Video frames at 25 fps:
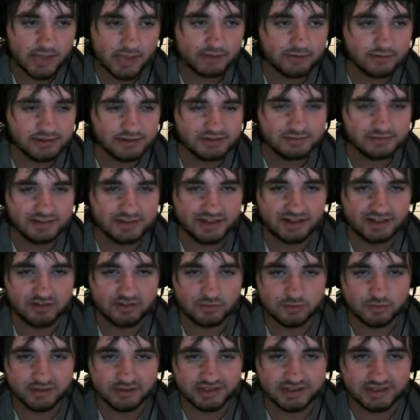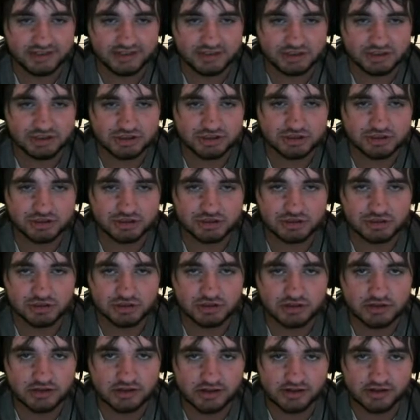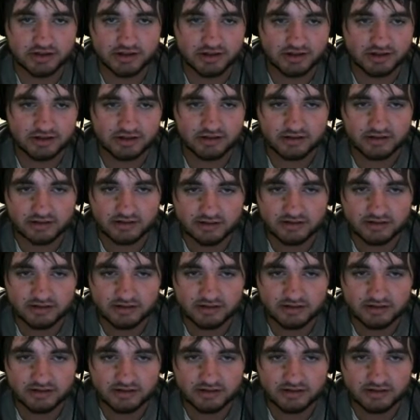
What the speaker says: which means we should